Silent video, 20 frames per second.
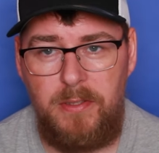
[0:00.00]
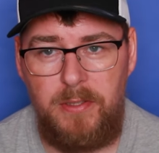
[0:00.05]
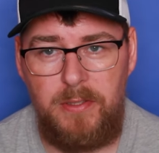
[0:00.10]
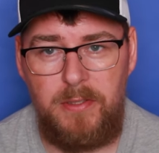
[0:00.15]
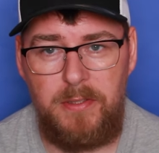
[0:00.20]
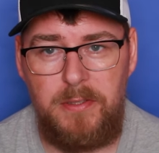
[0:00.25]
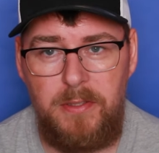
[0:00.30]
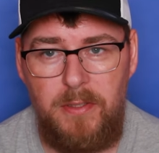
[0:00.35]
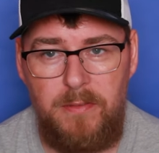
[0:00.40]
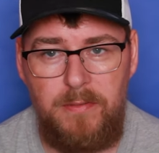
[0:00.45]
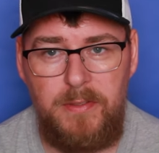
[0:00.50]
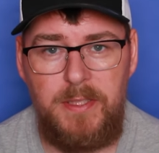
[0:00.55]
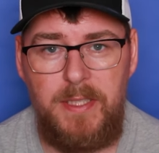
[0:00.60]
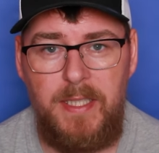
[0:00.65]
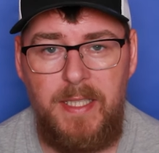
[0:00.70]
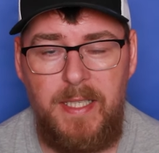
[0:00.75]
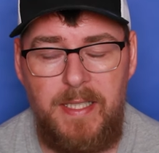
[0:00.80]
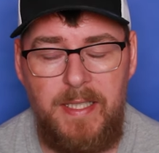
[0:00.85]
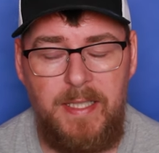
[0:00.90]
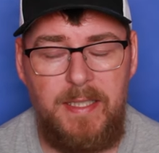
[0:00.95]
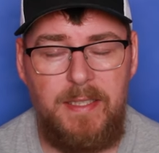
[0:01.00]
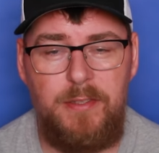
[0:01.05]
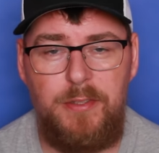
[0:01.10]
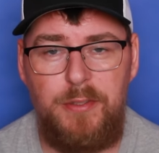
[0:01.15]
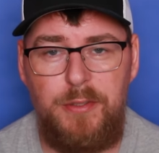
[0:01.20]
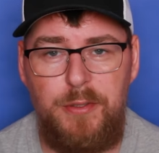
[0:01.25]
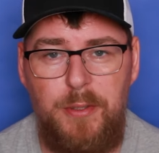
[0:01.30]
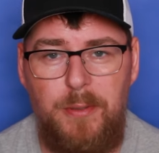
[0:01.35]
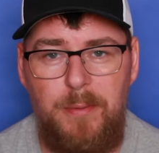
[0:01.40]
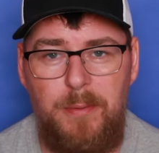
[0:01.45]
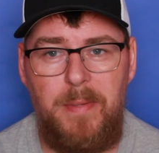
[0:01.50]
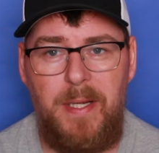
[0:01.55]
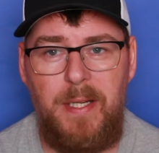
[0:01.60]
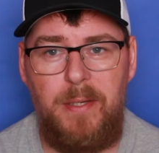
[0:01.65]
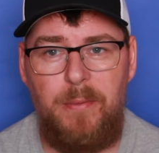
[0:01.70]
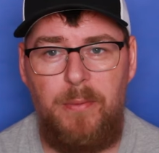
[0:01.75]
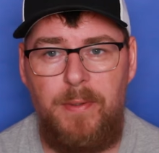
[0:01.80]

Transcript: because obviously I can't do it my